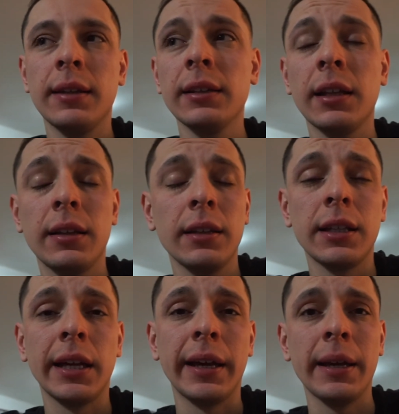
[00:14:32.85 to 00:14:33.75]
not that
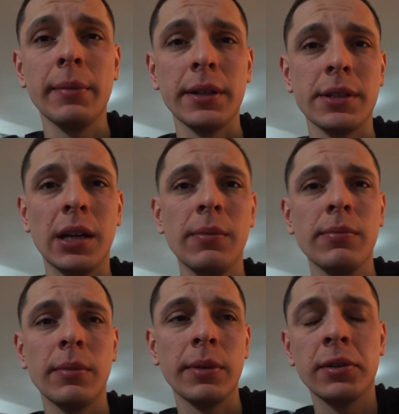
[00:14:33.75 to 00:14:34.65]
I hate my
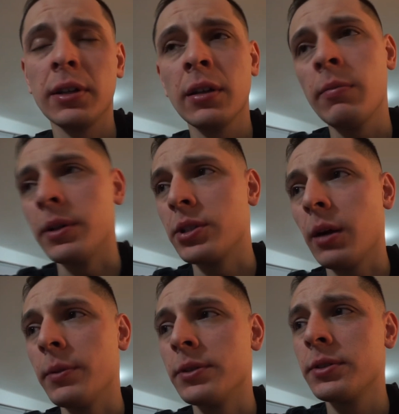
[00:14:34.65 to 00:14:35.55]
job. I mean, I love my
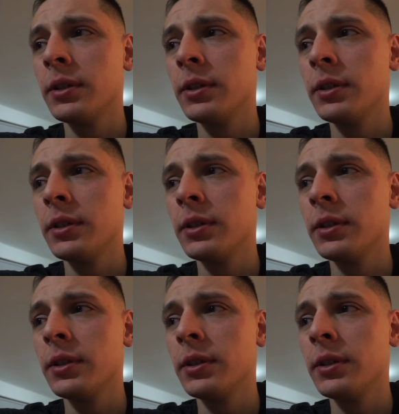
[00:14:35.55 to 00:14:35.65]
job.